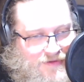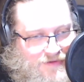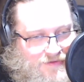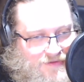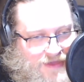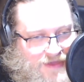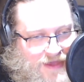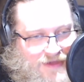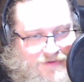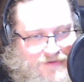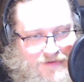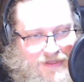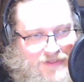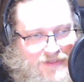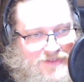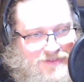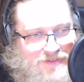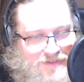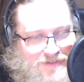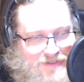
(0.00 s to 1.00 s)
Yeah,
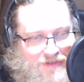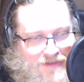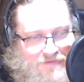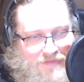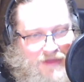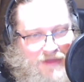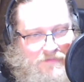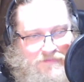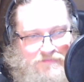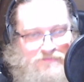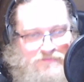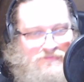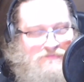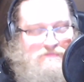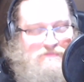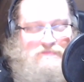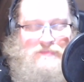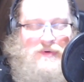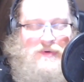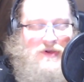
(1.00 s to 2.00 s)

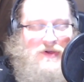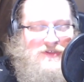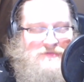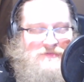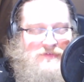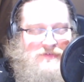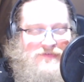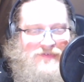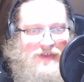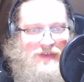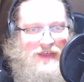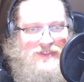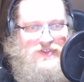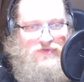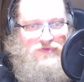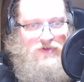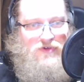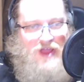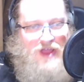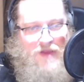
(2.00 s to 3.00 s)
but to be fair to
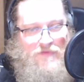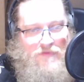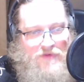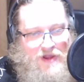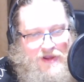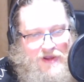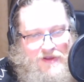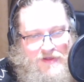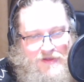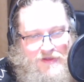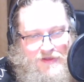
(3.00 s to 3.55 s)
Rock am Ring,